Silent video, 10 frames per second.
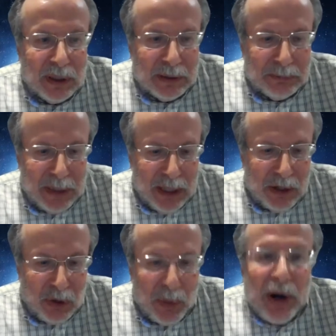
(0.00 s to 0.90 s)
uh,
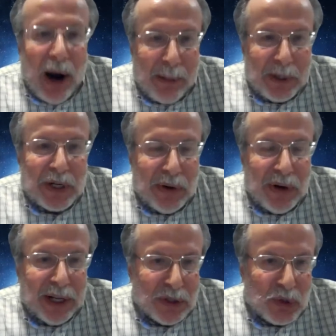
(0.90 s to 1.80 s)
career
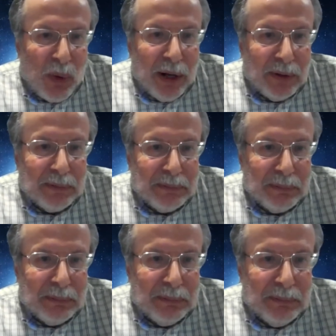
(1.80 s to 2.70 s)
opportunity as well.
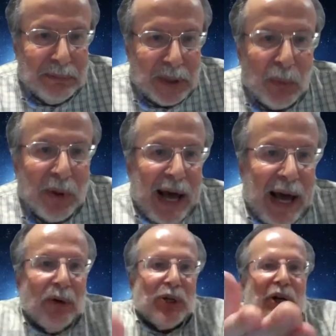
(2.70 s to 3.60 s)
So with that,
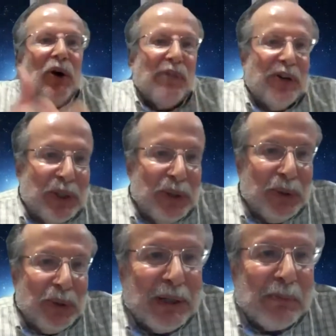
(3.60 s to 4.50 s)
I'll turn it over
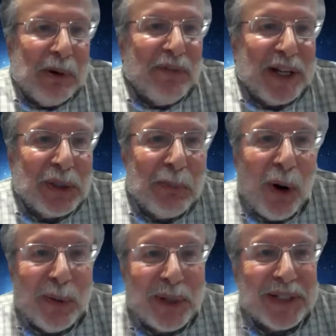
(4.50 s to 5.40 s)
to uh, Professor
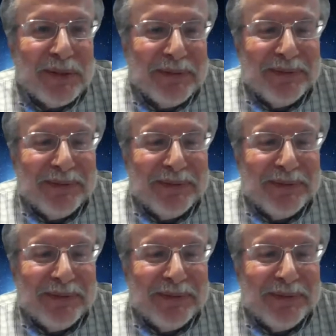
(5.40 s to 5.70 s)
Borowitz.